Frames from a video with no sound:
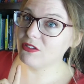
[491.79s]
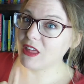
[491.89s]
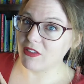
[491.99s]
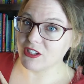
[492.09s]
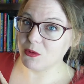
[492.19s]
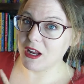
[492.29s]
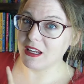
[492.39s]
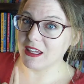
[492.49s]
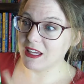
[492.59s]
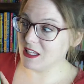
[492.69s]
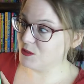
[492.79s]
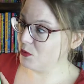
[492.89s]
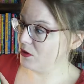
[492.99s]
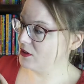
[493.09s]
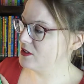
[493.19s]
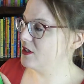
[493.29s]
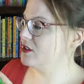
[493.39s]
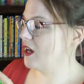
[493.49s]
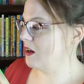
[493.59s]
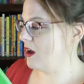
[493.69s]
got this one on
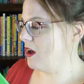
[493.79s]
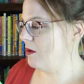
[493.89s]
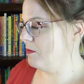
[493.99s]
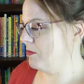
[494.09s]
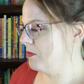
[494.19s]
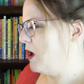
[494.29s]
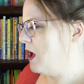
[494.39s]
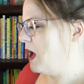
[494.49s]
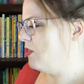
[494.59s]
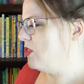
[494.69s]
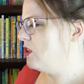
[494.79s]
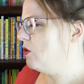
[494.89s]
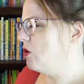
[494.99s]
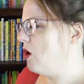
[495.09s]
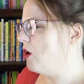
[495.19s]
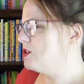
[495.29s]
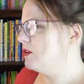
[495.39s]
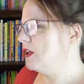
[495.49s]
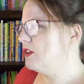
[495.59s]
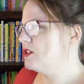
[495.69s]
kidsbooks.com. I think you could also
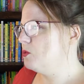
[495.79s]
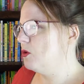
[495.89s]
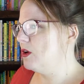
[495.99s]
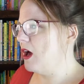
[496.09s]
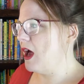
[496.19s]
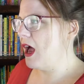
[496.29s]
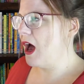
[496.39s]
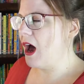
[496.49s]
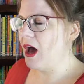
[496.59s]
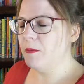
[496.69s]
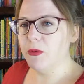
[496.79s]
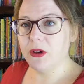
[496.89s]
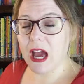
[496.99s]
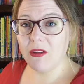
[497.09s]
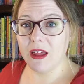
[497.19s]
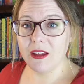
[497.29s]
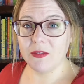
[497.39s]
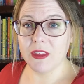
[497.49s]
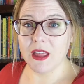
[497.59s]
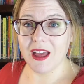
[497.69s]
get this one on Book Outlet.
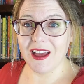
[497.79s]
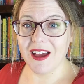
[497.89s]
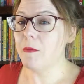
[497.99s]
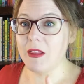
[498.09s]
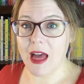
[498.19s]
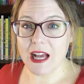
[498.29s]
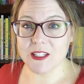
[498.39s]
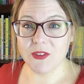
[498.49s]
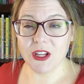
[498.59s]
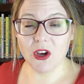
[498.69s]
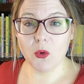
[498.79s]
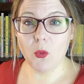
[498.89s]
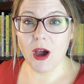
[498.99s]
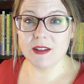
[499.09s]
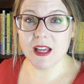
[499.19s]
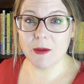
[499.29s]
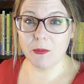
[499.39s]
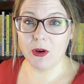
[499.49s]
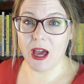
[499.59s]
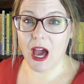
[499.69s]
My last video was a
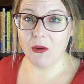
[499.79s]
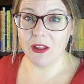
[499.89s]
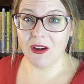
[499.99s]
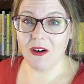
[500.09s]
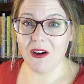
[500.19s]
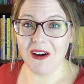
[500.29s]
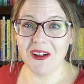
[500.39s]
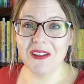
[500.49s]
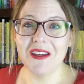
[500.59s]
Book Outlet haul.